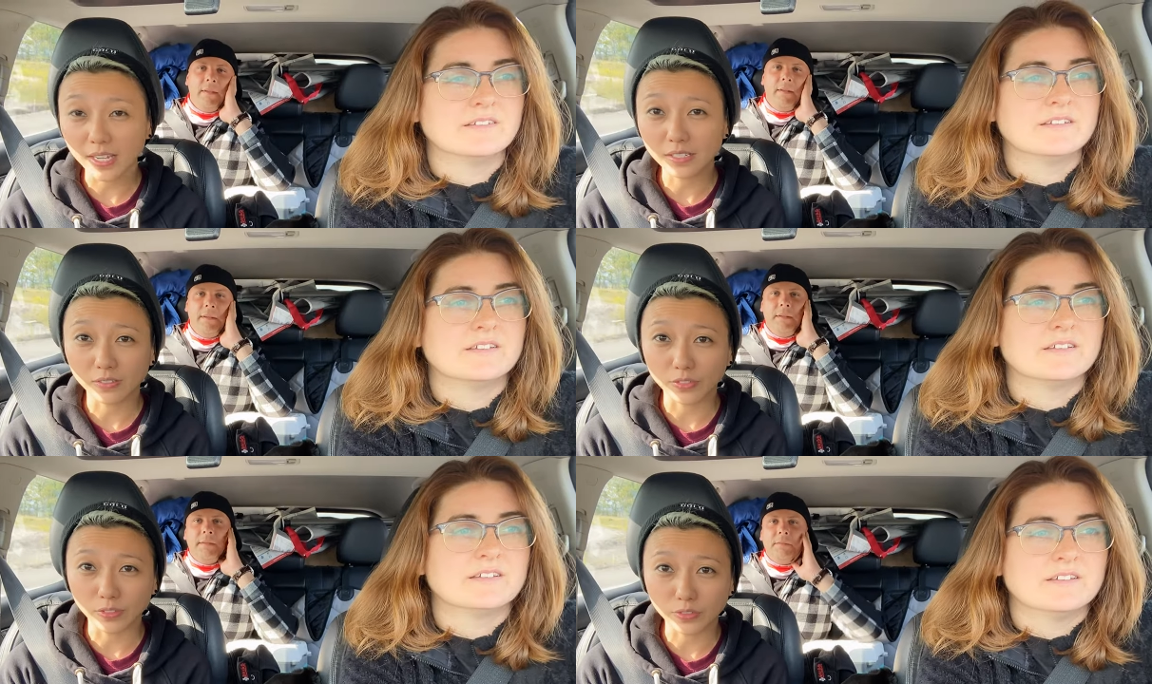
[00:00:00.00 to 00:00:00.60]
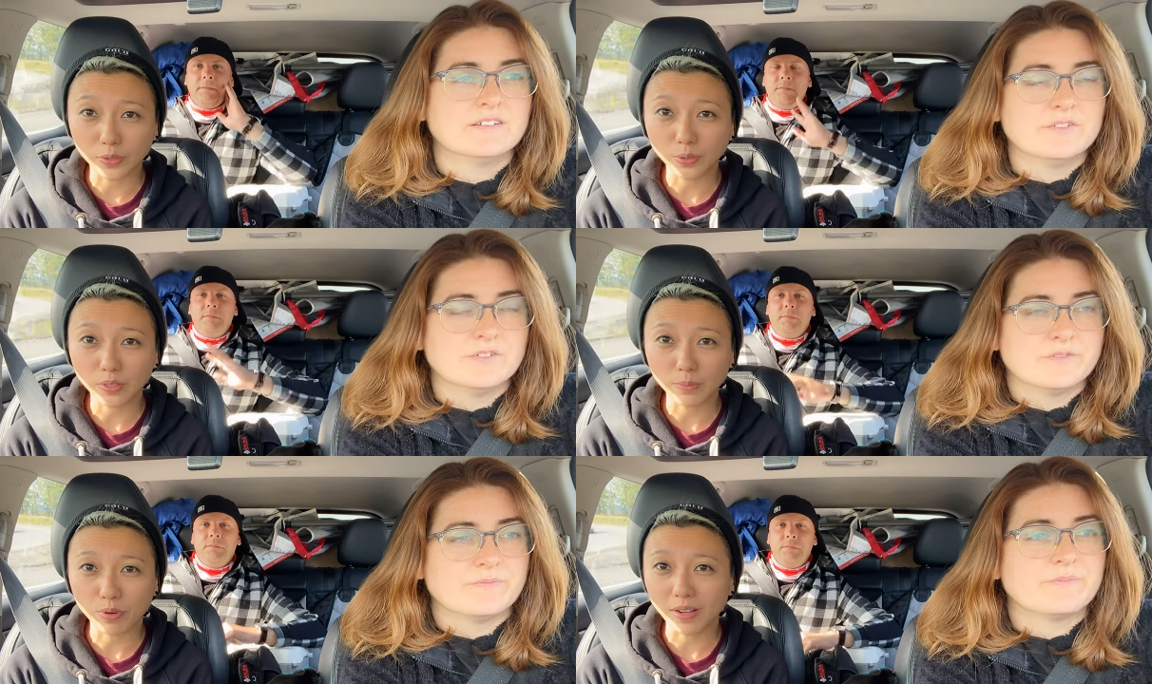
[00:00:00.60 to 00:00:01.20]
Speaker 1: taste of the
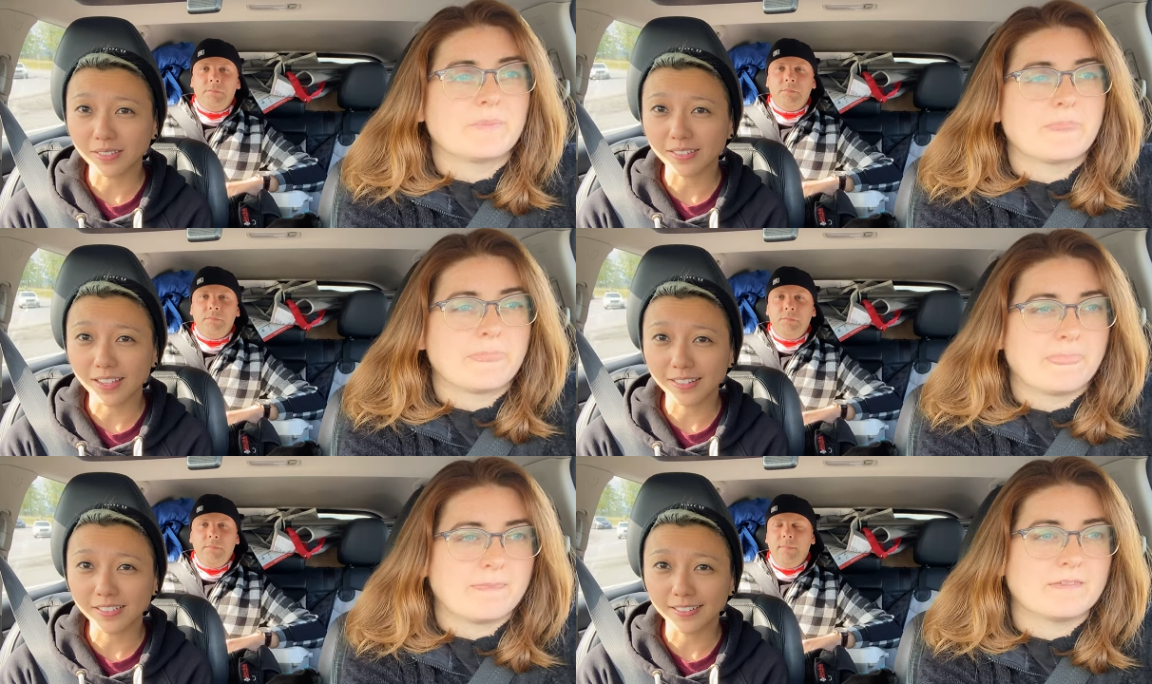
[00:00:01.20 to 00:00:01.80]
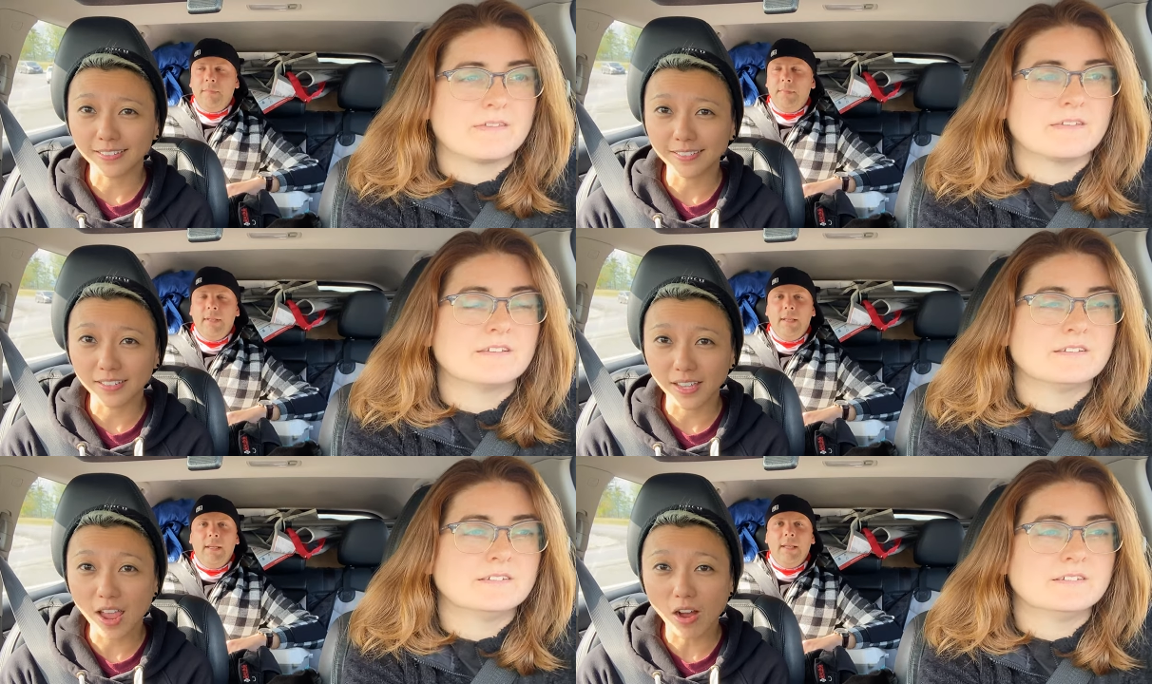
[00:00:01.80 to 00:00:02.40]
food, the presentation,
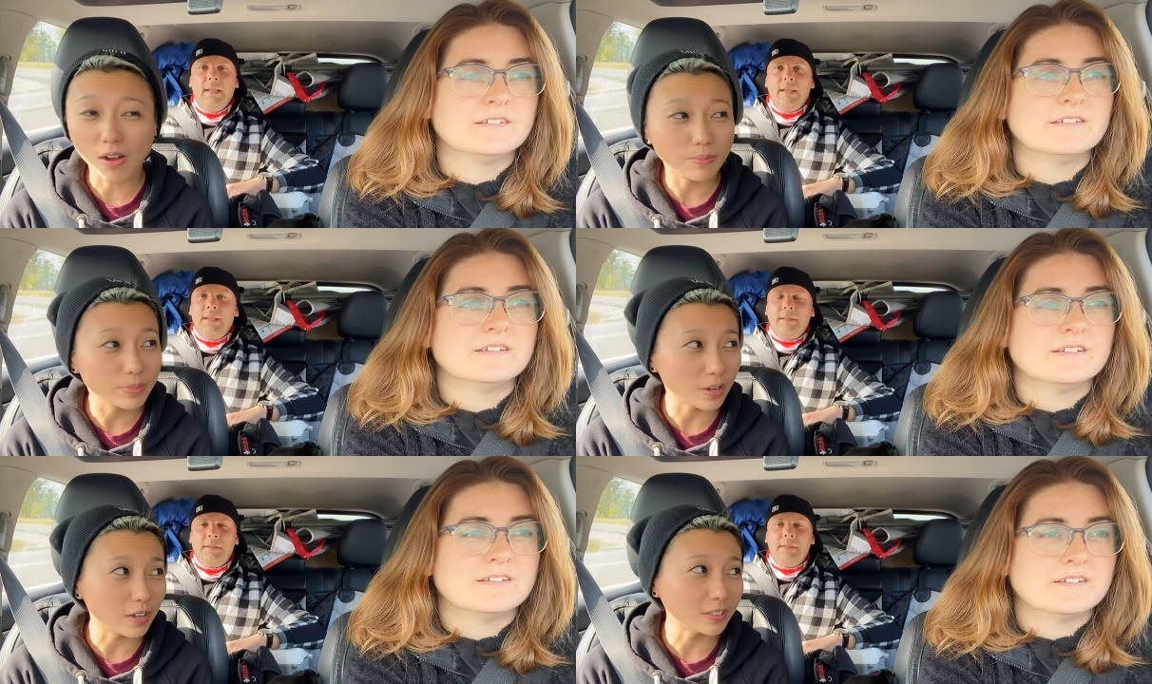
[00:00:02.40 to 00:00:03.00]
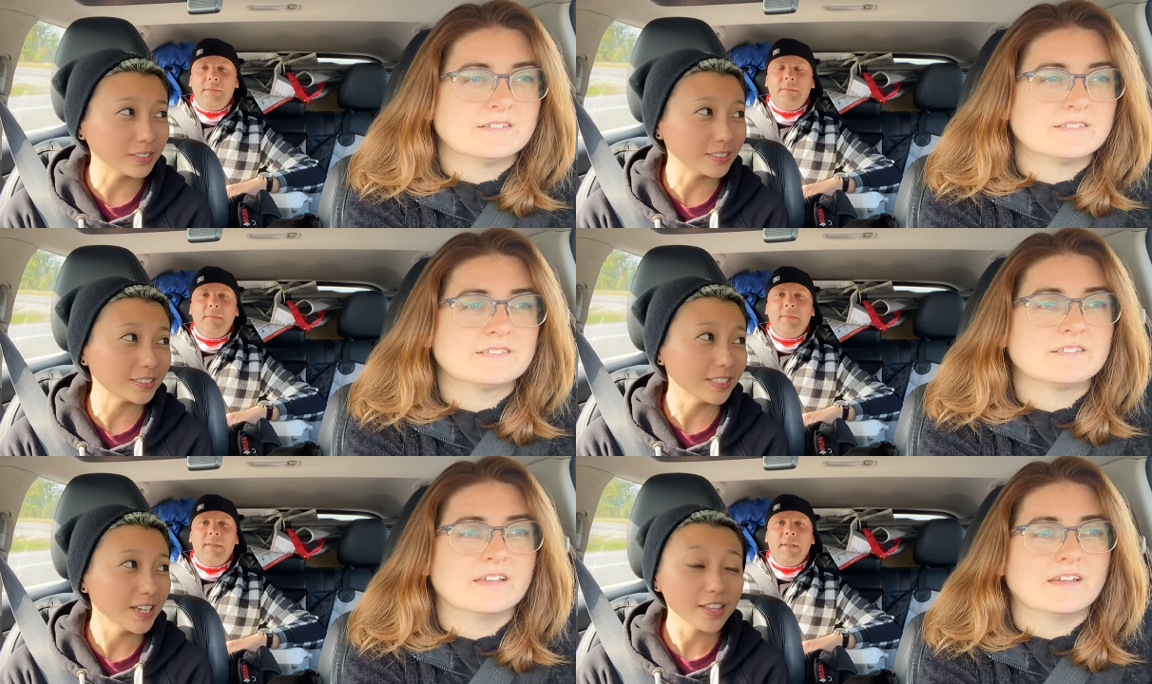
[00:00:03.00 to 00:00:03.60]
the
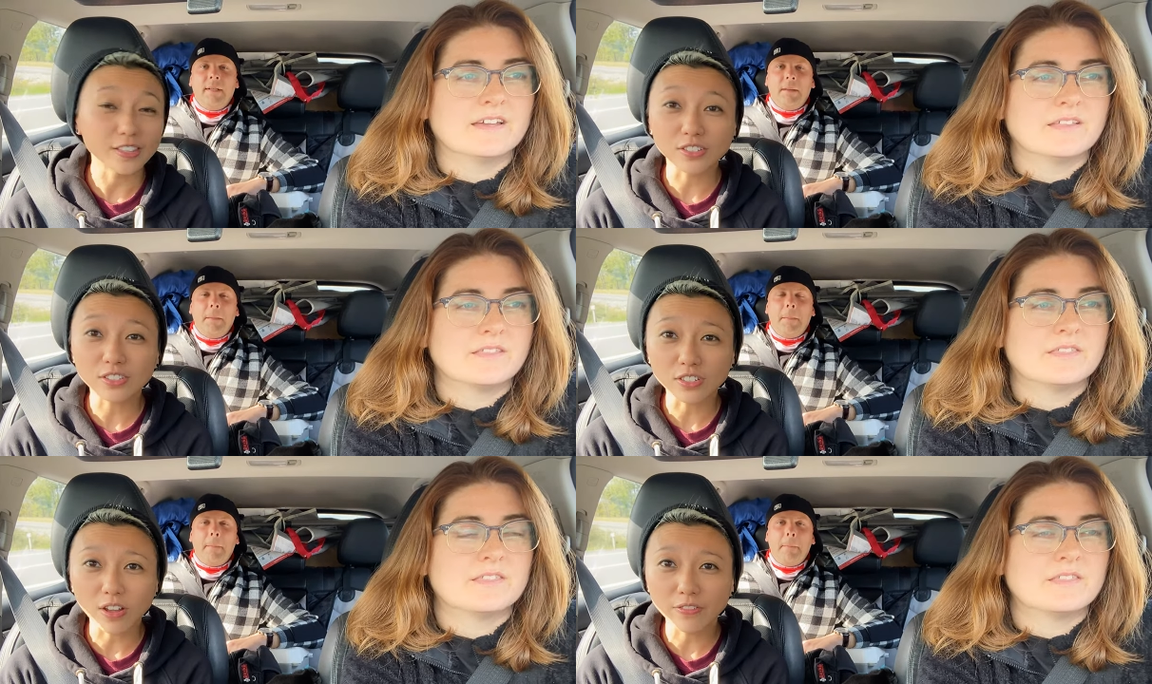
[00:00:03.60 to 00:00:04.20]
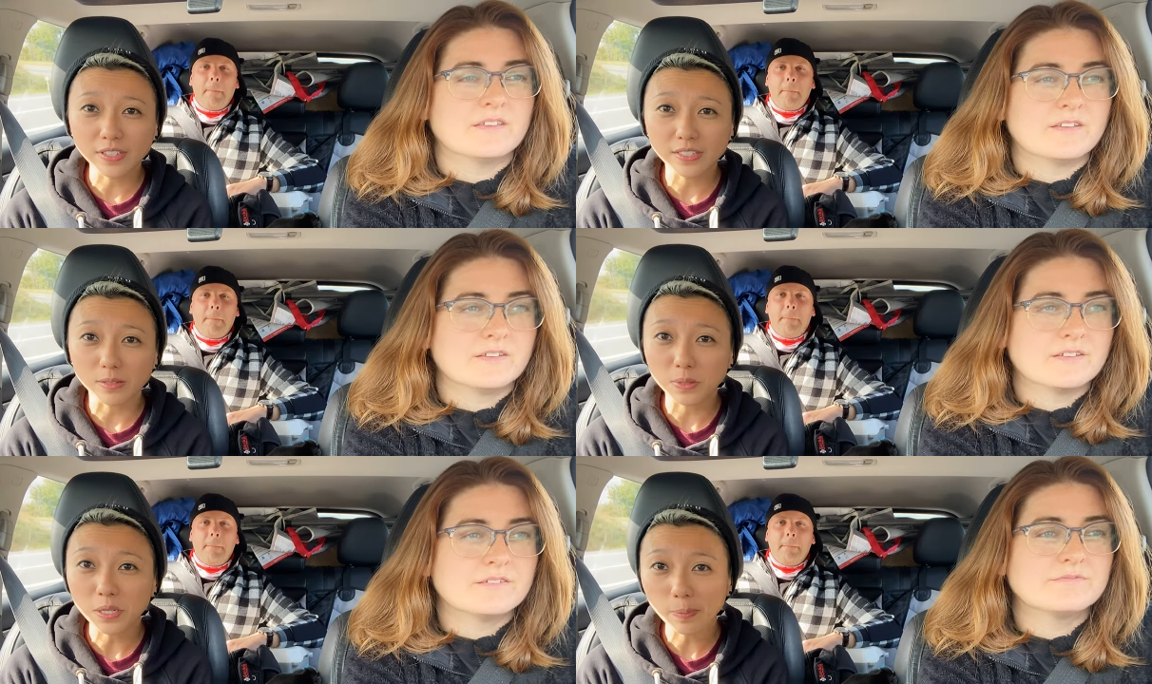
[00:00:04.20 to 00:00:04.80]
ambiance, yeah. the service,
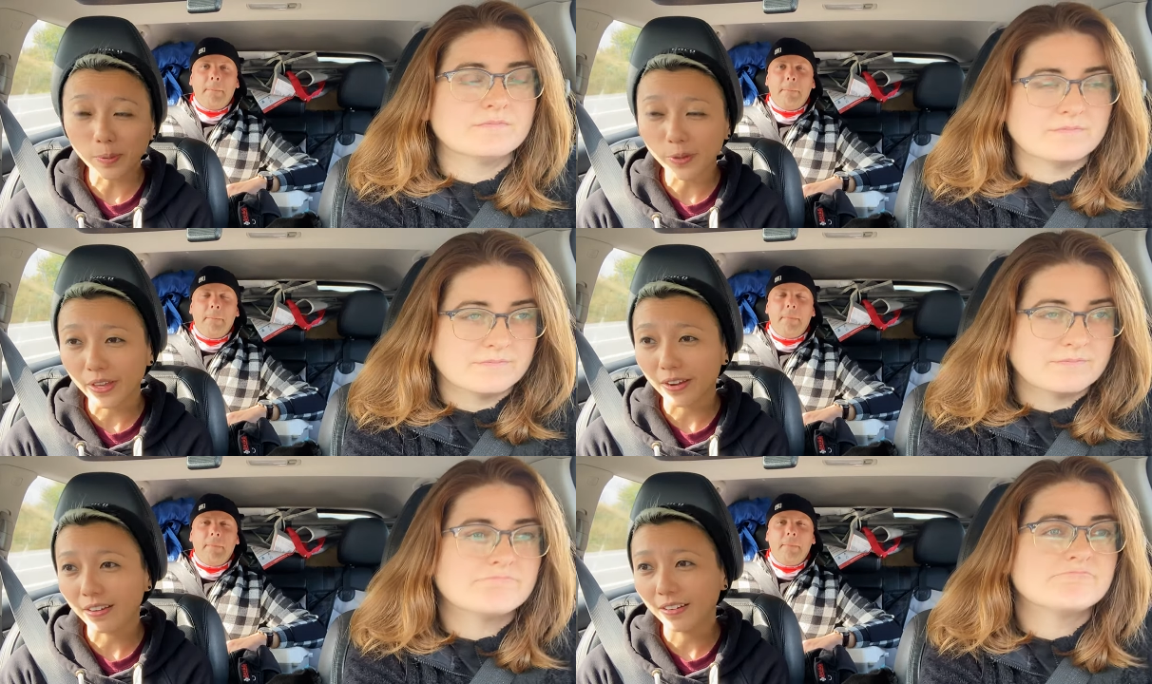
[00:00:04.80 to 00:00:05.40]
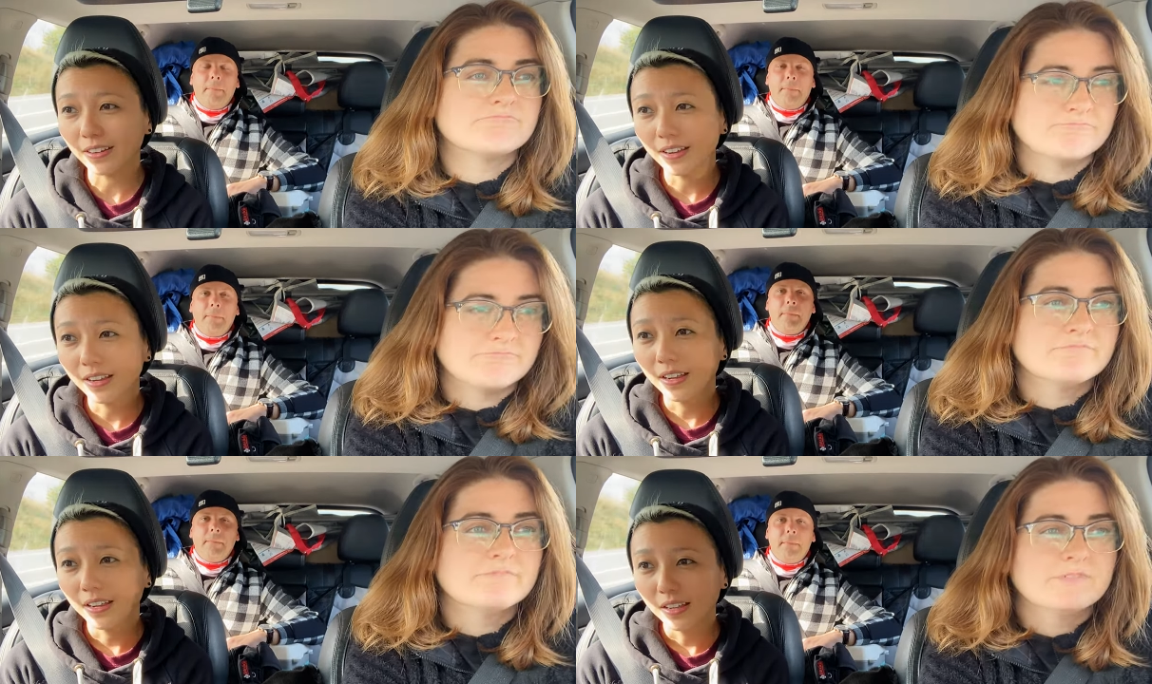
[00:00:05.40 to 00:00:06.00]
the people there.
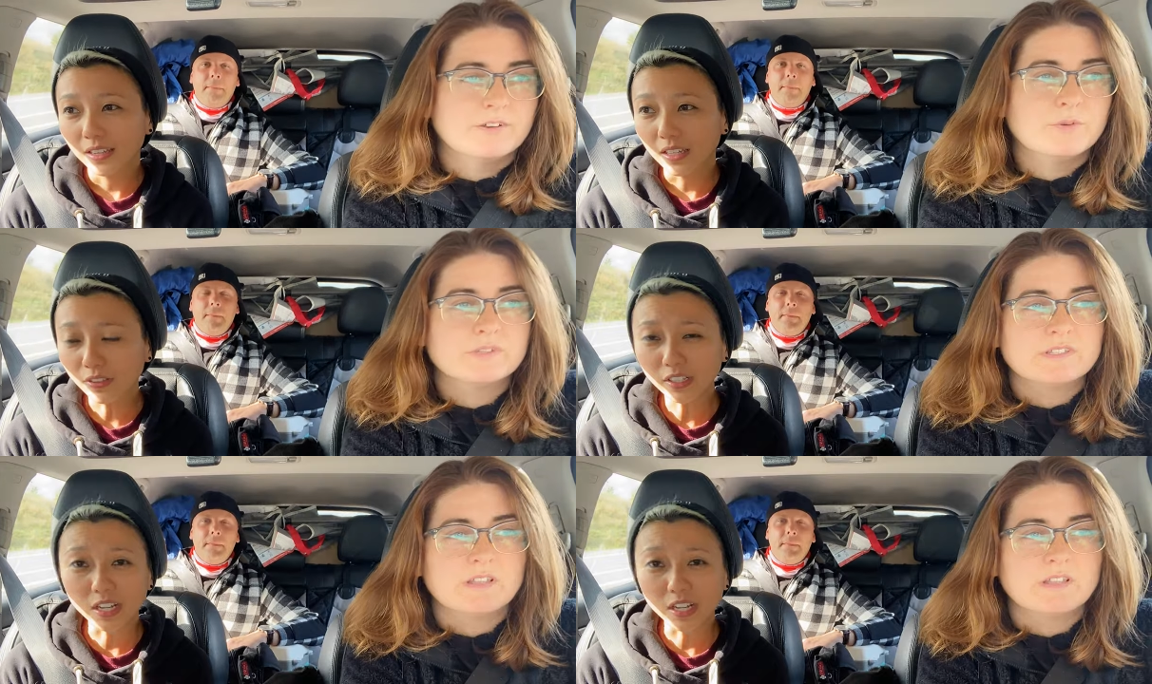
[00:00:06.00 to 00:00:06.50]
Even